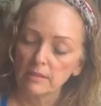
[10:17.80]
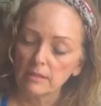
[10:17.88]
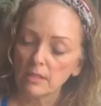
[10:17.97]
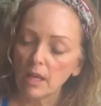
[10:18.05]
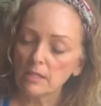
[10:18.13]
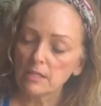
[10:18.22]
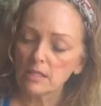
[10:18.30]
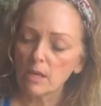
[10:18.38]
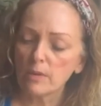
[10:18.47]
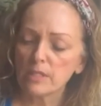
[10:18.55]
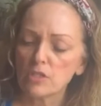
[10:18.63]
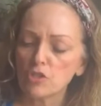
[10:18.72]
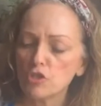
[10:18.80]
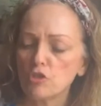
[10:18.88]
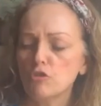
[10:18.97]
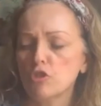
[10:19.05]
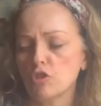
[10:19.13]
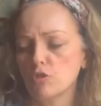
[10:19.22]
Not so it's
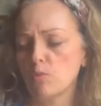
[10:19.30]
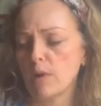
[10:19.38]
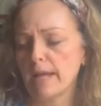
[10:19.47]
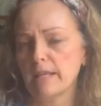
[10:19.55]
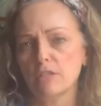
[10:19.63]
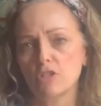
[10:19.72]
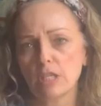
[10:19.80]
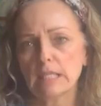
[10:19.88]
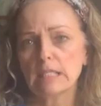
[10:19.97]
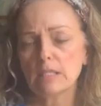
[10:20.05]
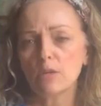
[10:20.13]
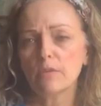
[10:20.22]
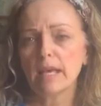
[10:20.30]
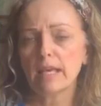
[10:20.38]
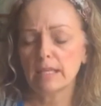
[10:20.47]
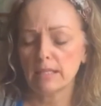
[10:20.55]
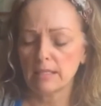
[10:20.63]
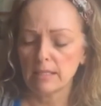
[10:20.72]
too wet, just so
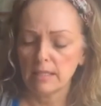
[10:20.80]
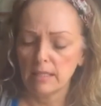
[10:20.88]
that